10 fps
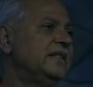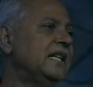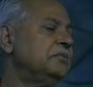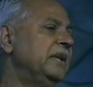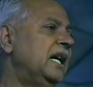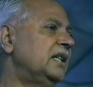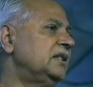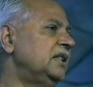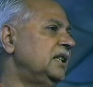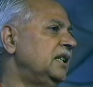that
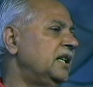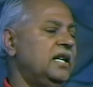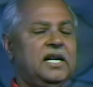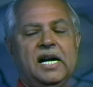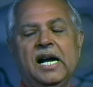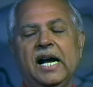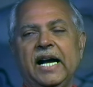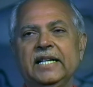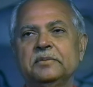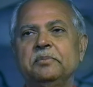Meherji
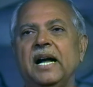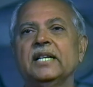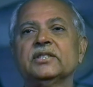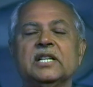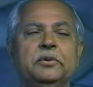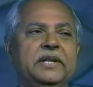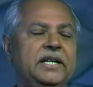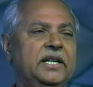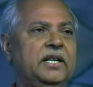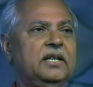has passed
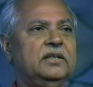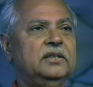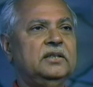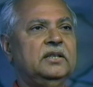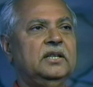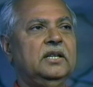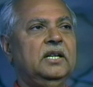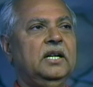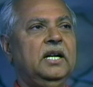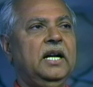away,
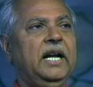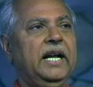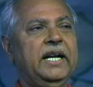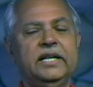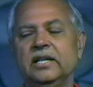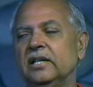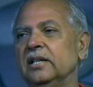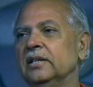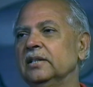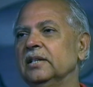and
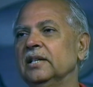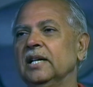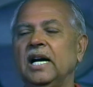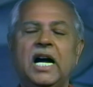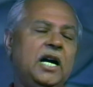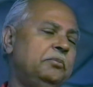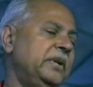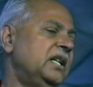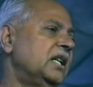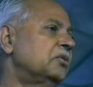I have
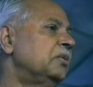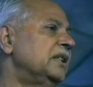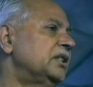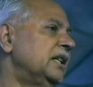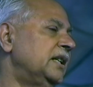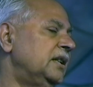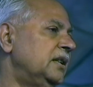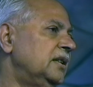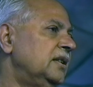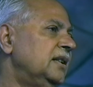been
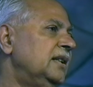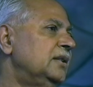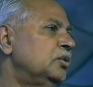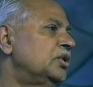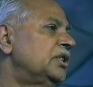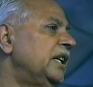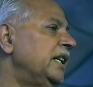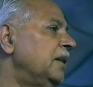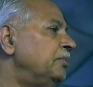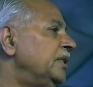requested to
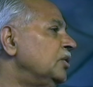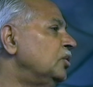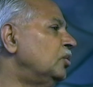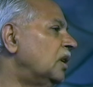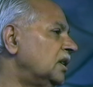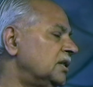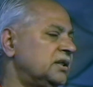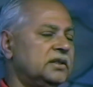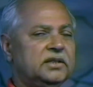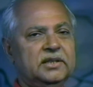say a few
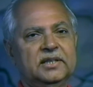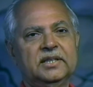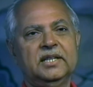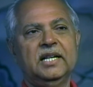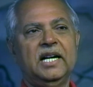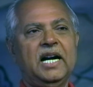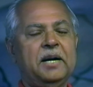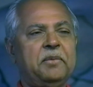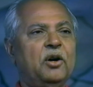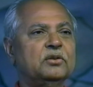words
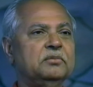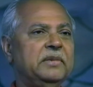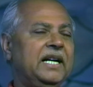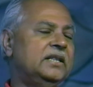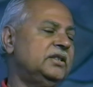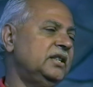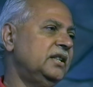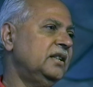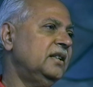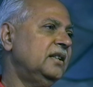about
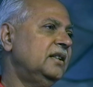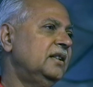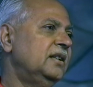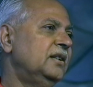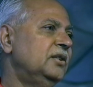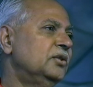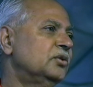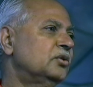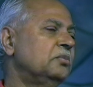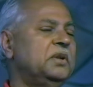Meherji. So